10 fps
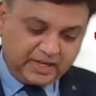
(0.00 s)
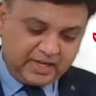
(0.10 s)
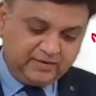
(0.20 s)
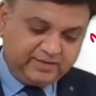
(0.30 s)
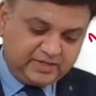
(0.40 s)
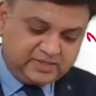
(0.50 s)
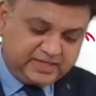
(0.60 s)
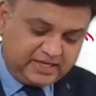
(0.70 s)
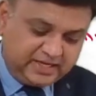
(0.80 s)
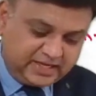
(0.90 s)
How it is
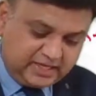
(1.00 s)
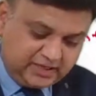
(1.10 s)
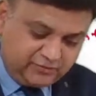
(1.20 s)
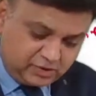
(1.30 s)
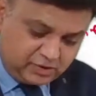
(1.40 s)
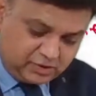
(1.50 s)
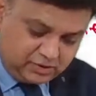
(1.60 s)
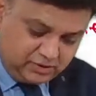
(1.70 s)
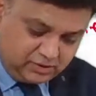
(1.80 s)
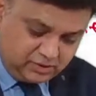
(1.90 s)
10,84,000?
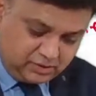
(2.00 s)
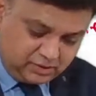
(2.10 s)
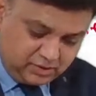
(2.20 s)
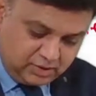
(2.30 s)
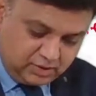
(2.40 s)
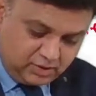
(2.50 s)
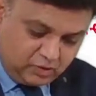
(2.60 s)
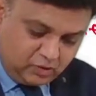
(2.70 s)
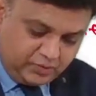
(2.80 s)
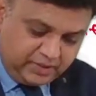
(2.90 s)

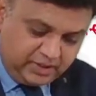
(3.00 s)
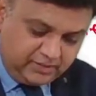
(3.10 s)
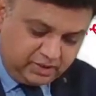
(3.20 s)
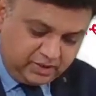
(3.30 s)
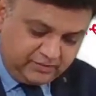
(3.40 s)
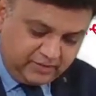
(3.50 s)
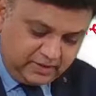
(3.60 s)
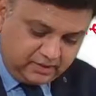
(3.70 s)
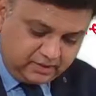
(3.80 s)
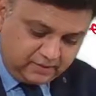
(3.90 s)
Opening WDV
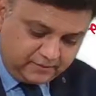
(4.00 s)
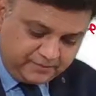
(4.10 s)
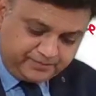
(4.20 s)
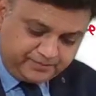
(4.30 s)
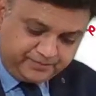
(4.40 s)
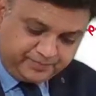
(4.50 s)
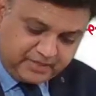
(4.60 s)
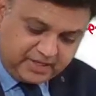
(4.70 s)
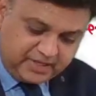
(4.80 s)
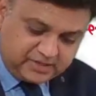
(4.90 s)

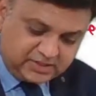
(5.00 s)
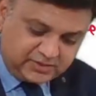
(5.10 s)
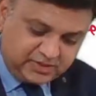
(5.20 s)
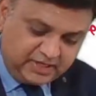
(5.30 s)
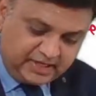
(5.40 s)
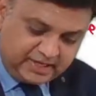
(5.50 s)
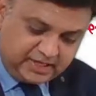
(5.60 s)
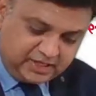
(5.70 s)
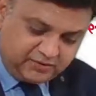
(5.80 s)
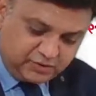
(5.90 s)
is
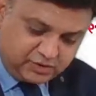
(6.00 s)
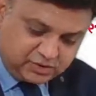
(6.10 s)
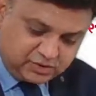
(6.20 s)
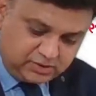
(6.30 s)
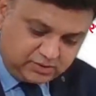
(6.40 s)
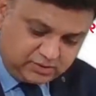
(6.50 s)
3,84,000